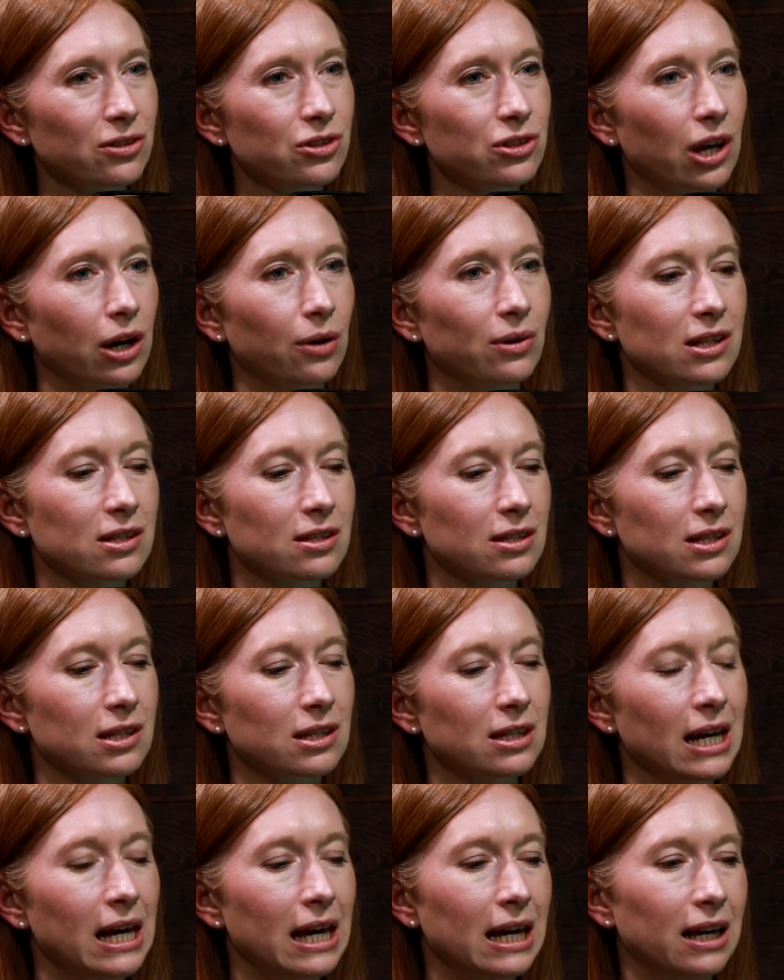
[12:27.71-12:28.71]
So
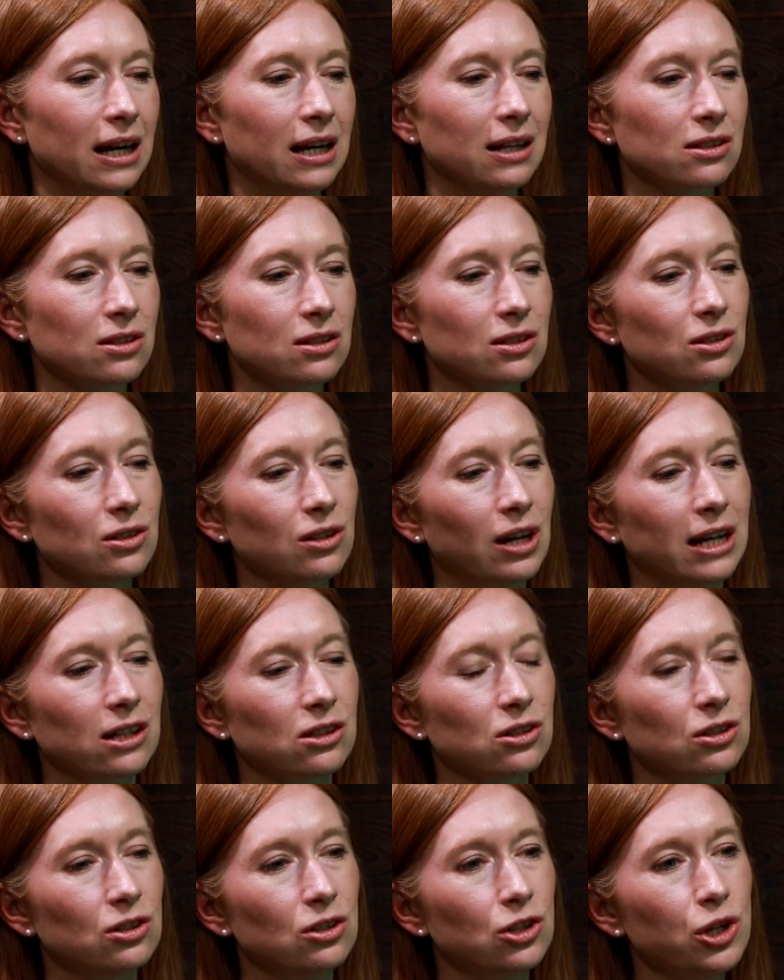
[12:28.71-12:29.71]
it's
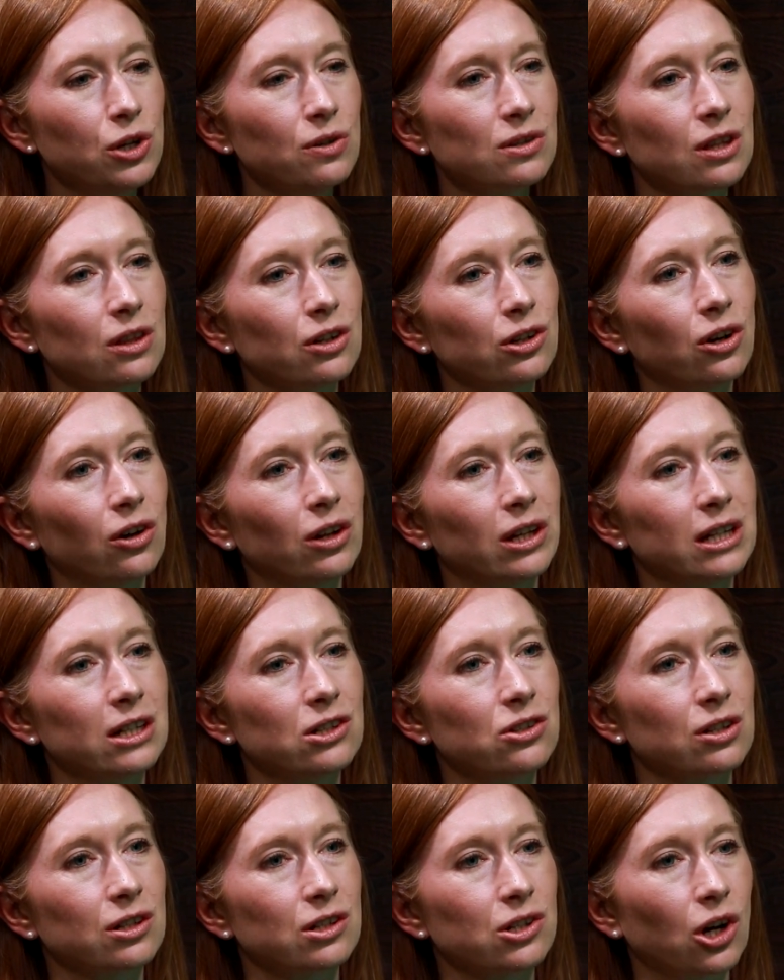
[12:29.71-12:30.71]
using the
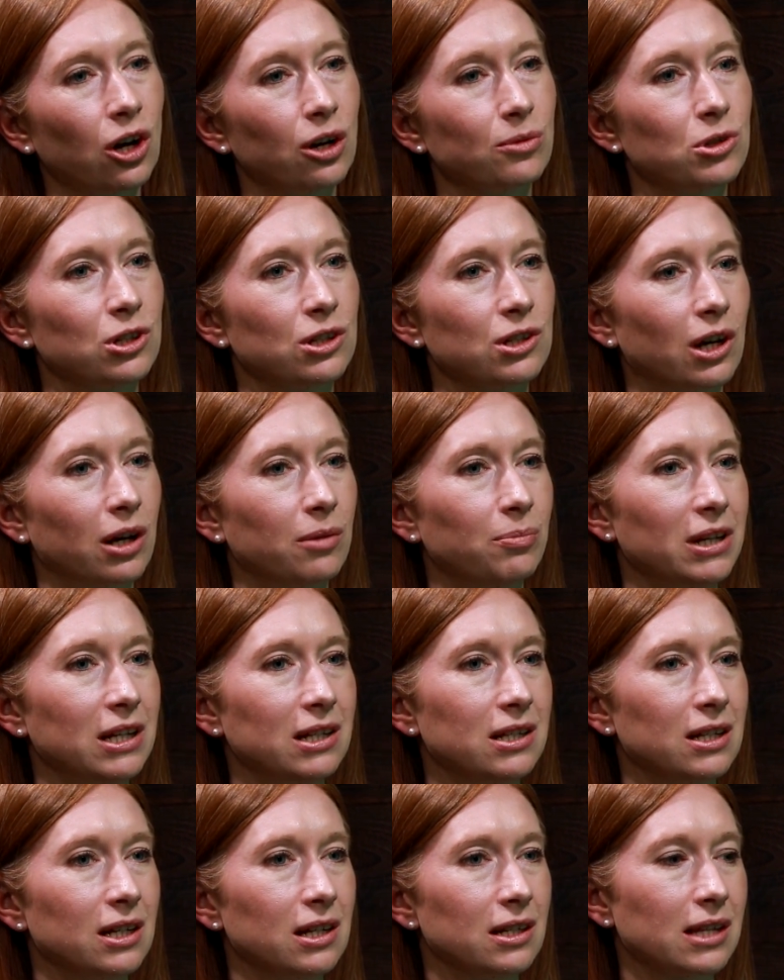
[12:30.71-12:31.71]
knowledge that type 2
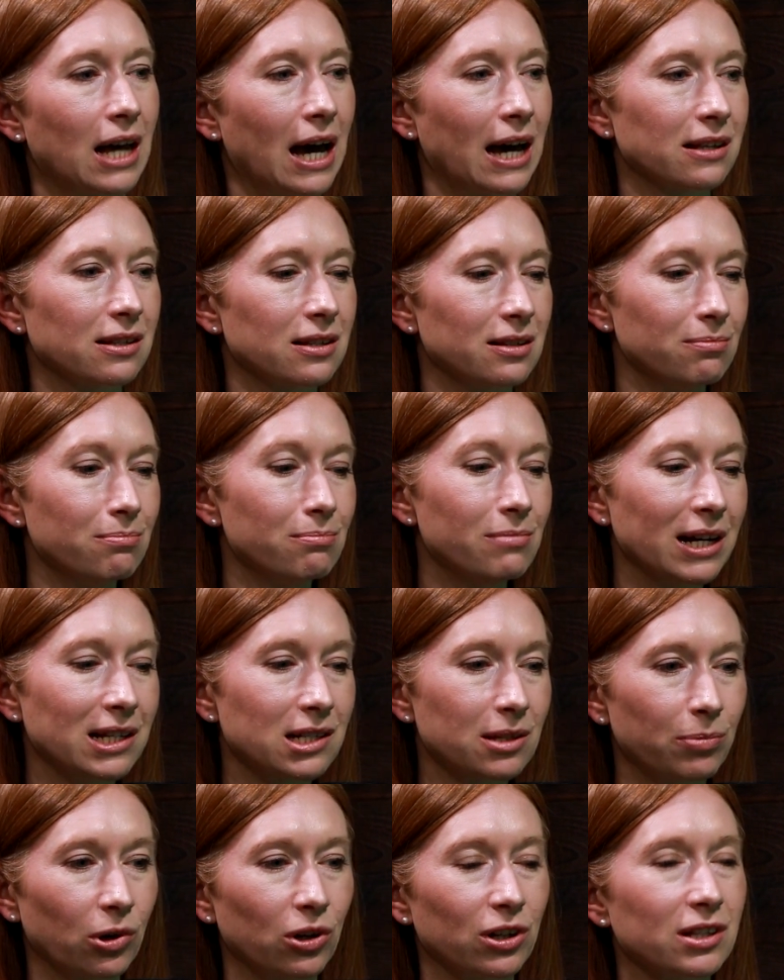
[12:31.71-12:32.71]
diabetes as a
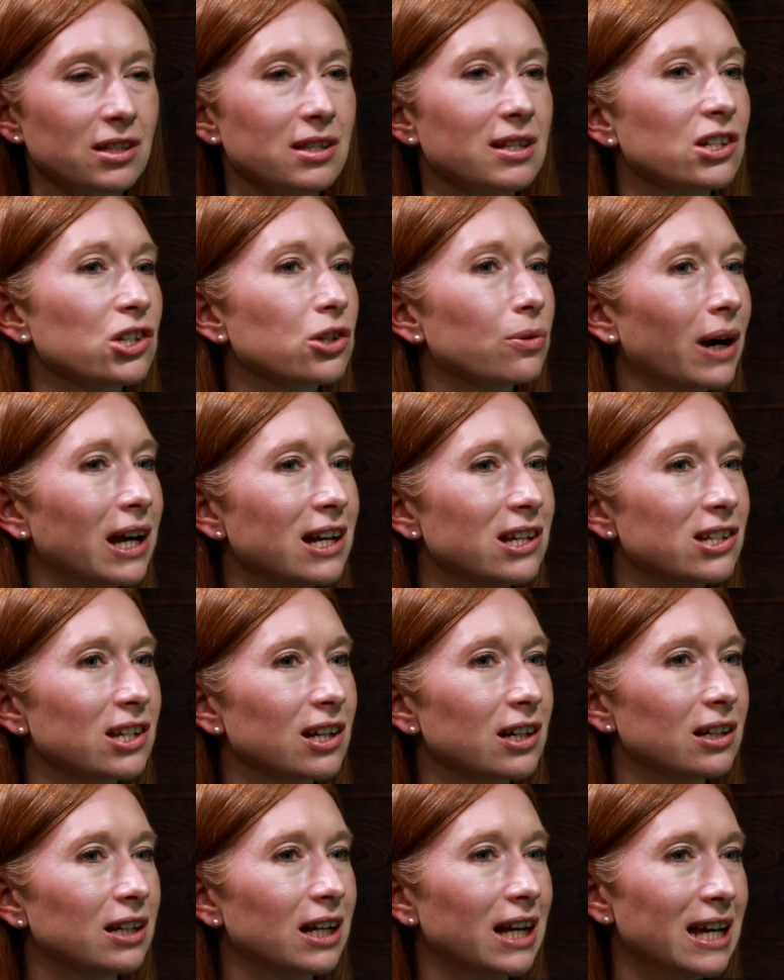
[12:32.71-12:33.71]
metabolic
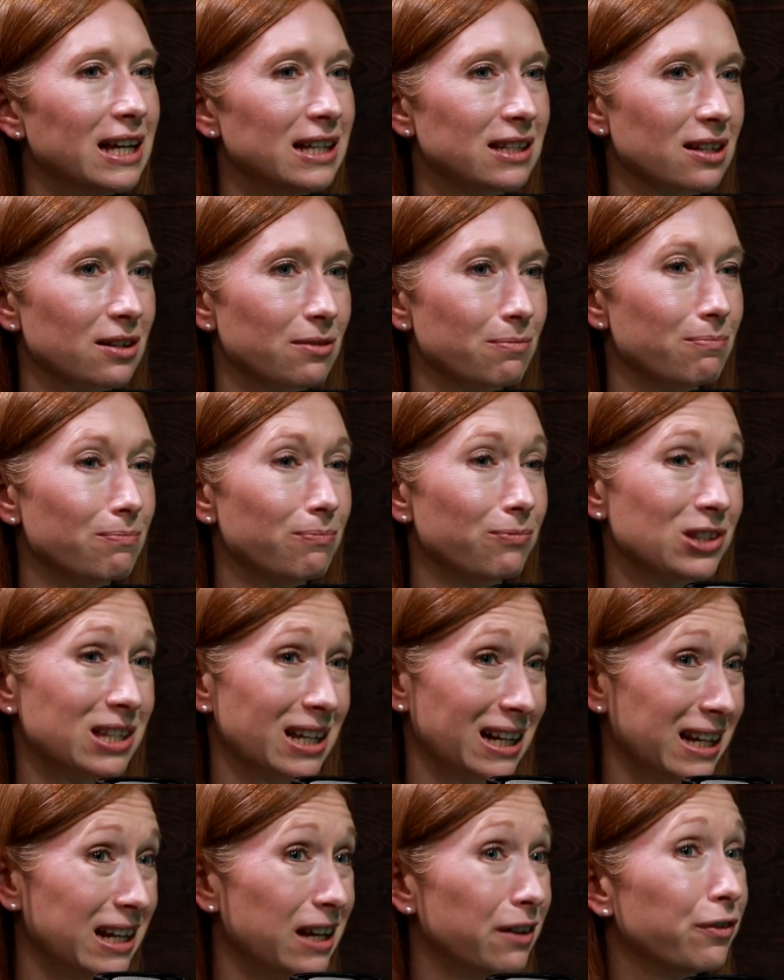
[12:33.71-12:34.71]
situation is a
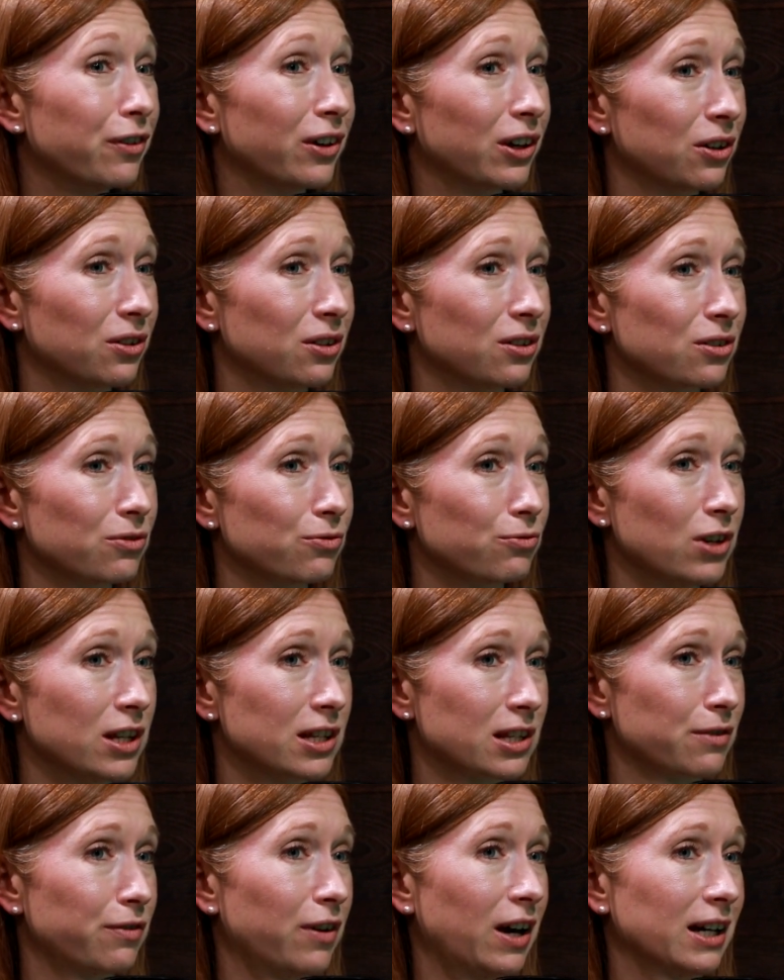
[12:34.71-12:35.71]
significant
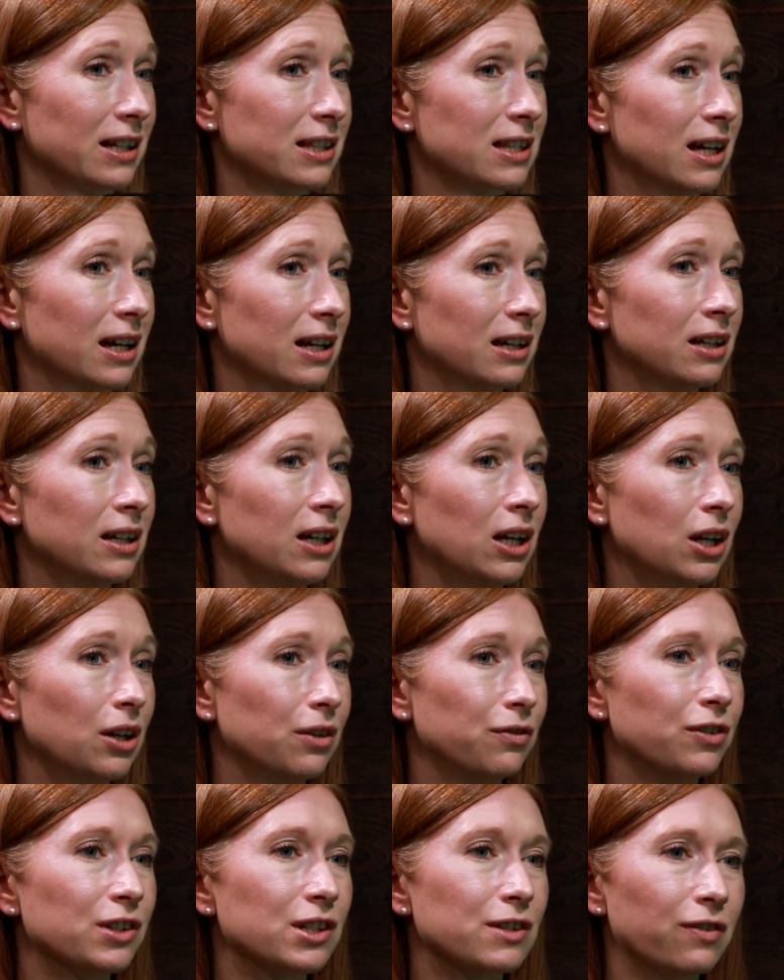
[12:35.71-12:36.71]
risk factor
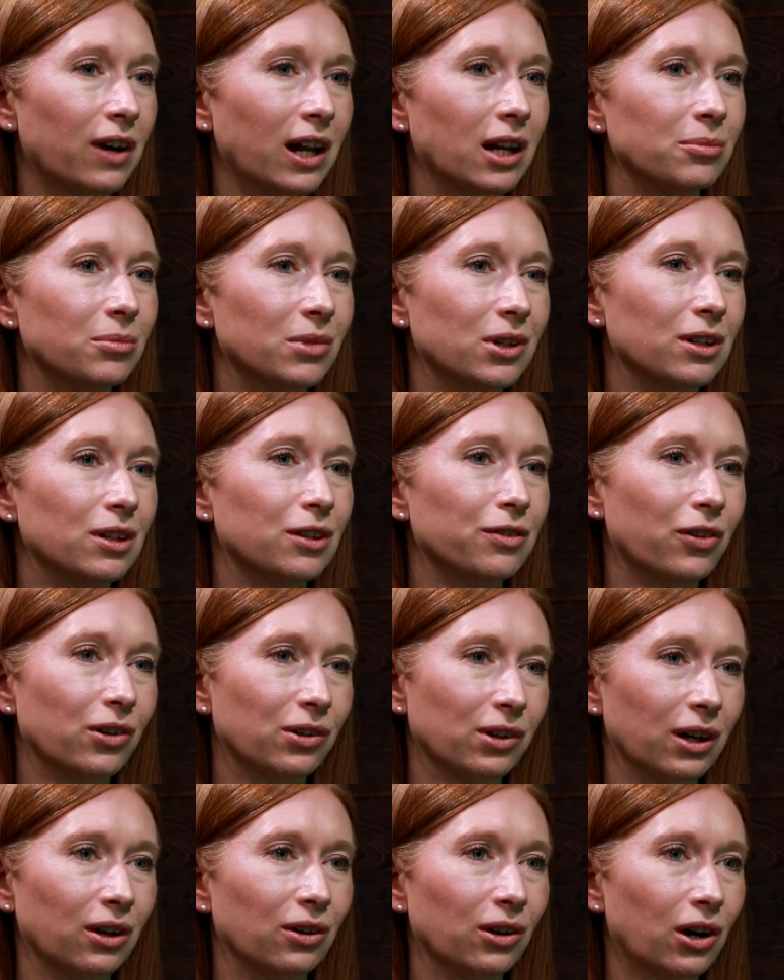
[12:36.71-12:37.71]
for development of
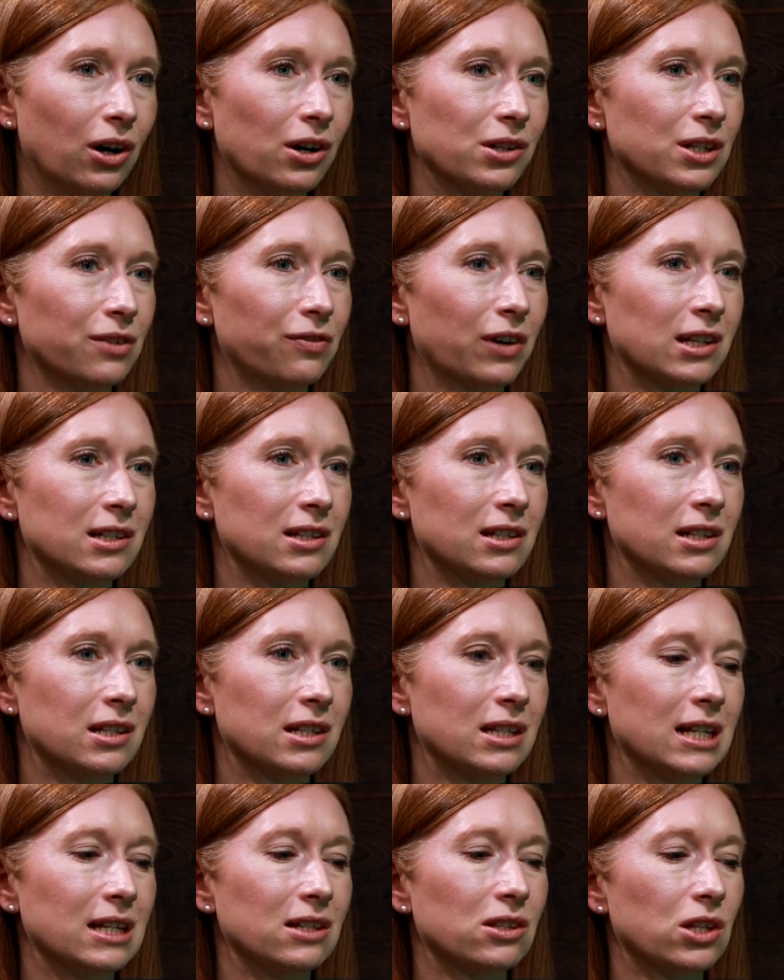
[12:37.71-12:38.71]
ongoing cardiovascular
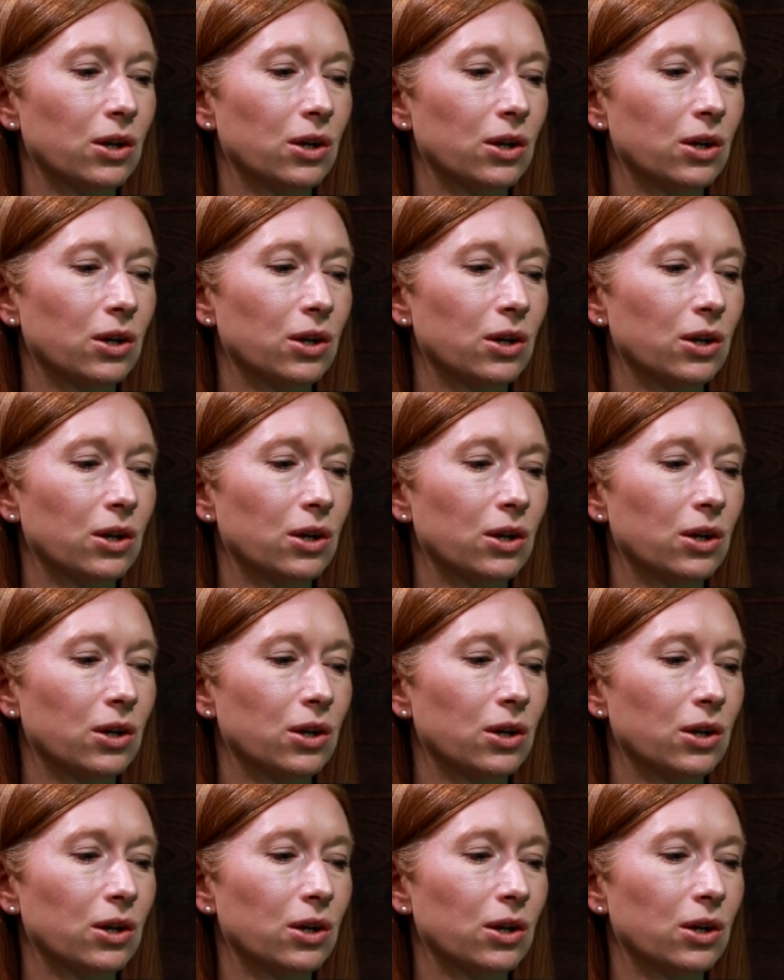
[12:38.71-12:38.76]
disease.